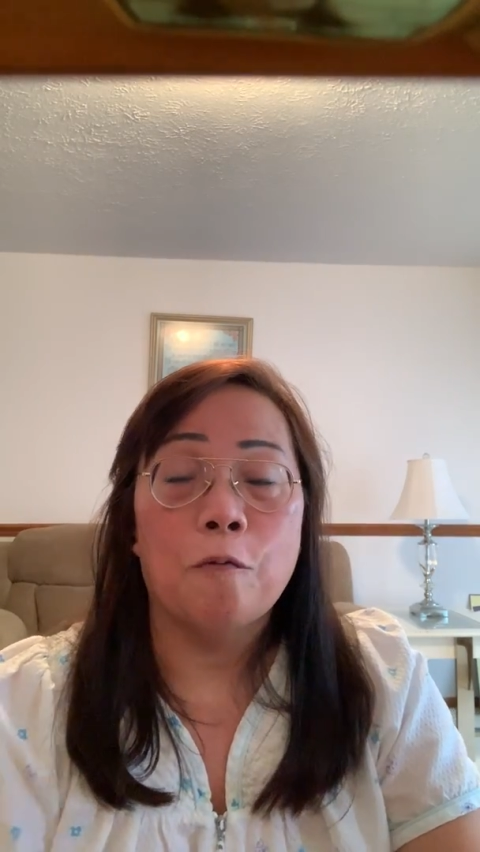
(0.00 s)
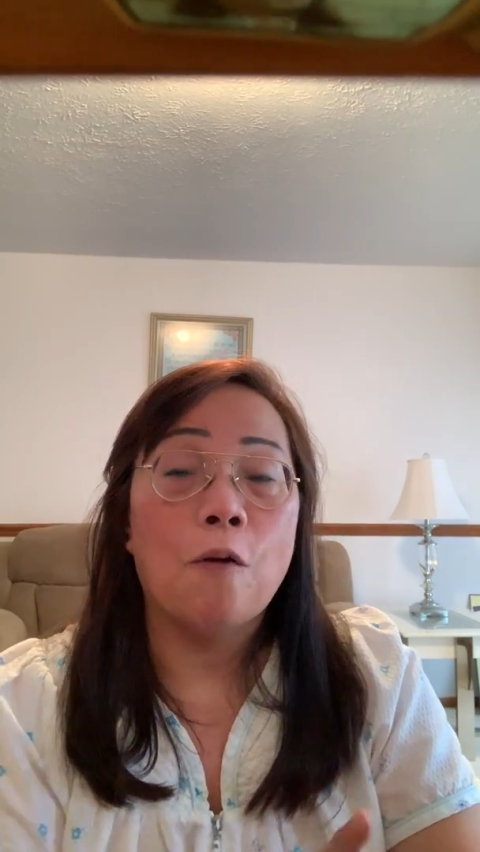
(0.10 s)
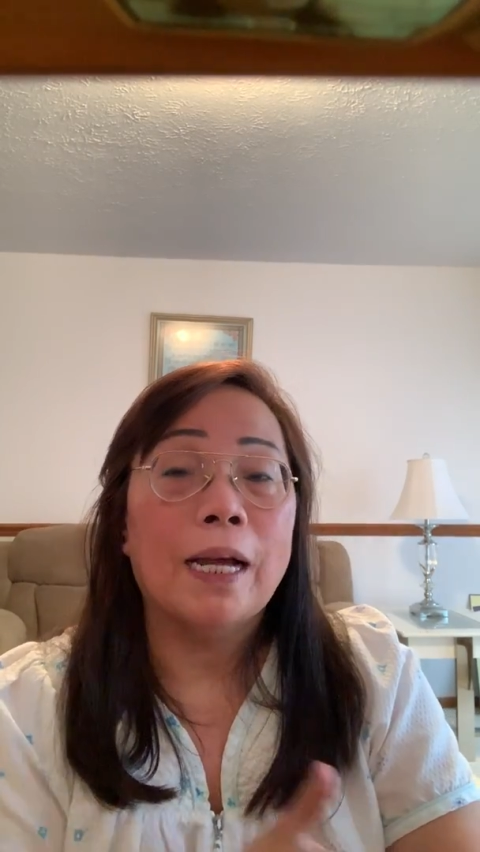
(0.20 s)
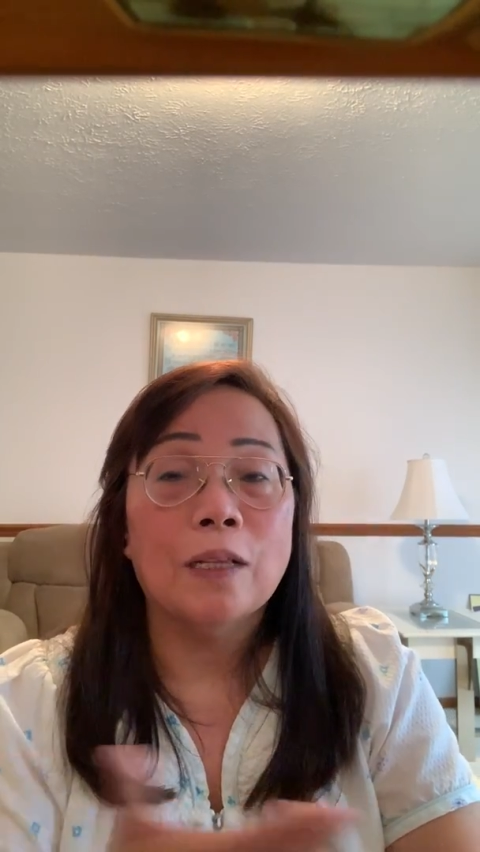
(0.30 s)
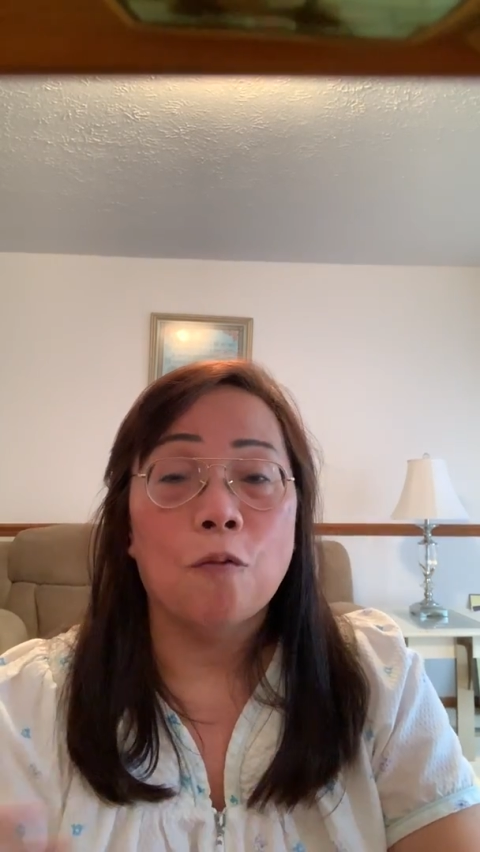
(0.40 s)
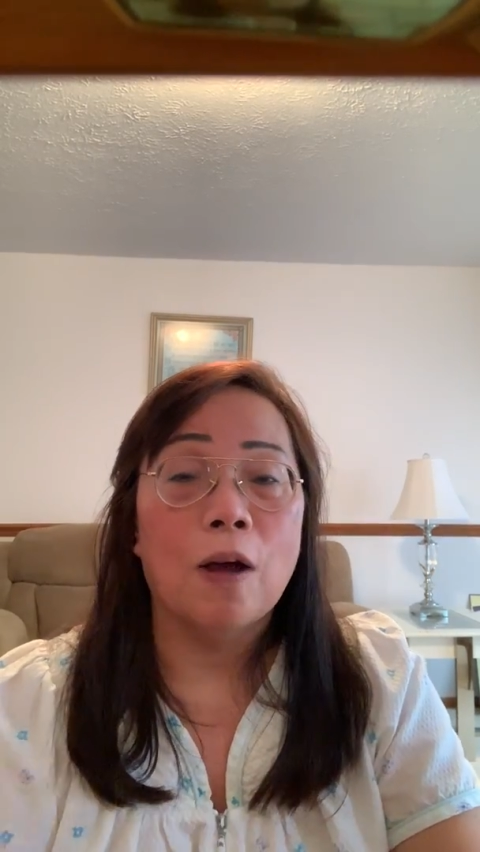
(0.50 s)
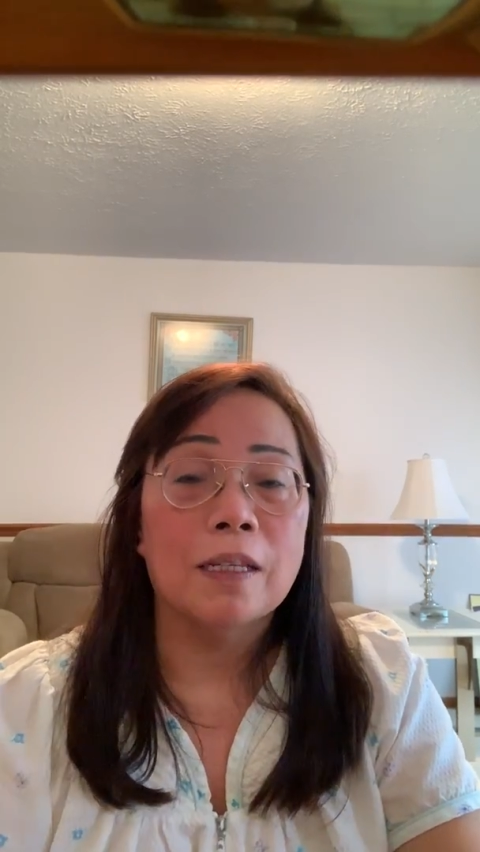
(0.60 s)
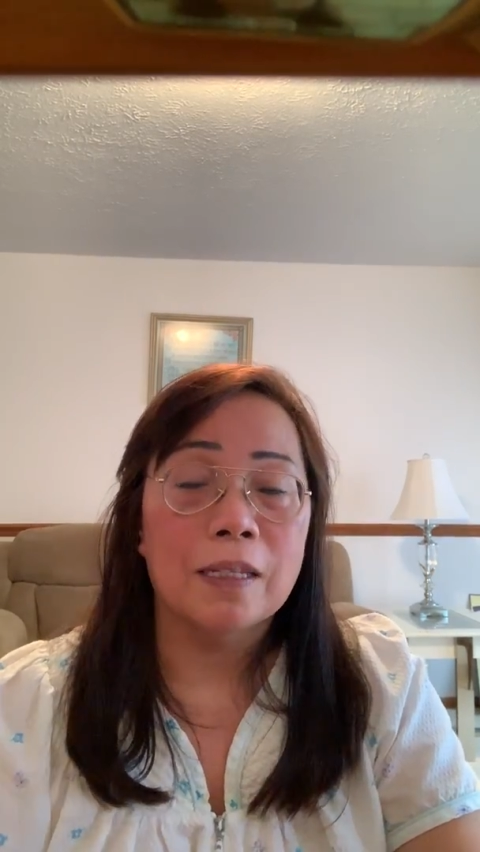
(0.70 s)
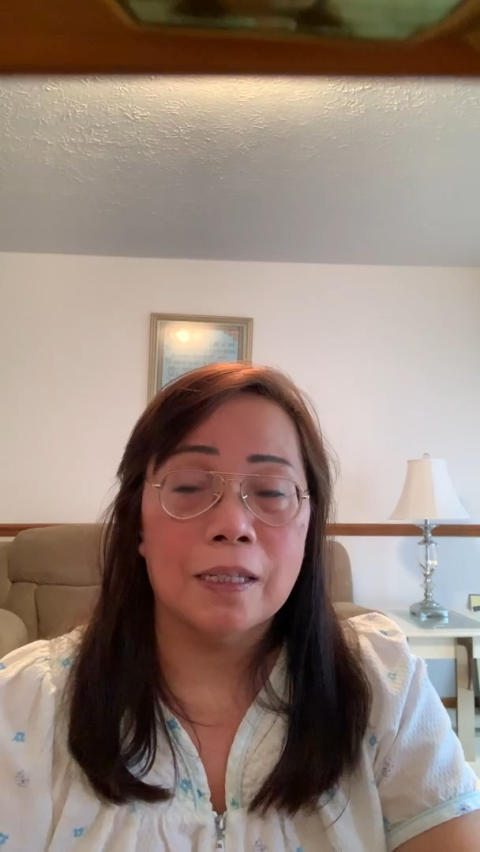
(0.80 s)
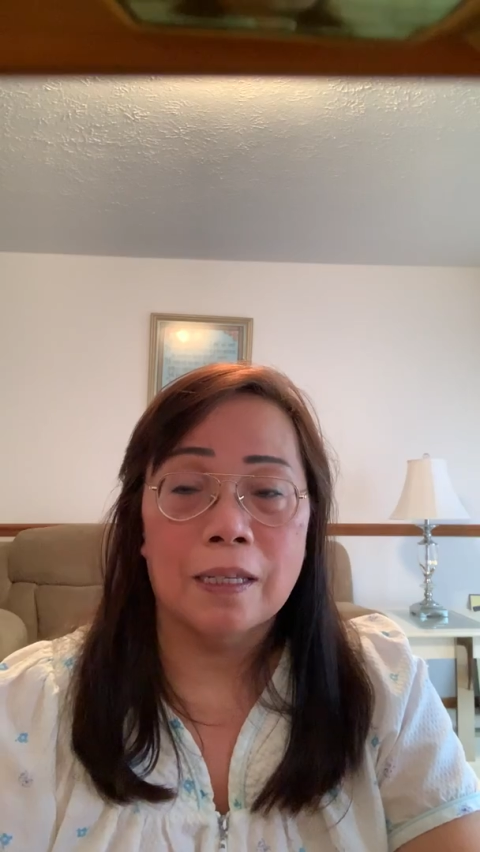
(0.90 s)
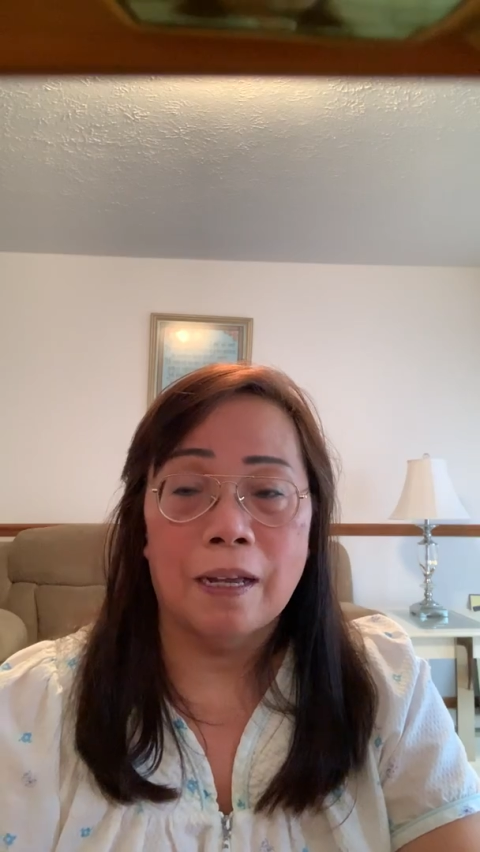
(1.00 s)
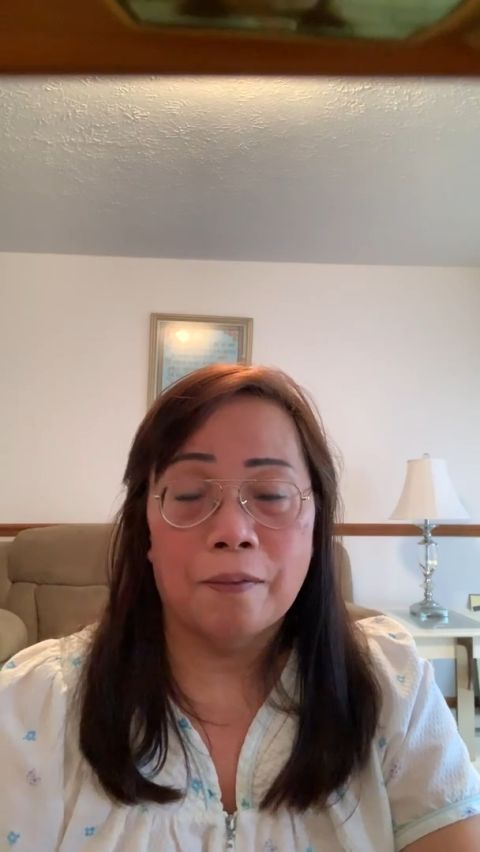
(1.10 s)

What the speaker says: white ones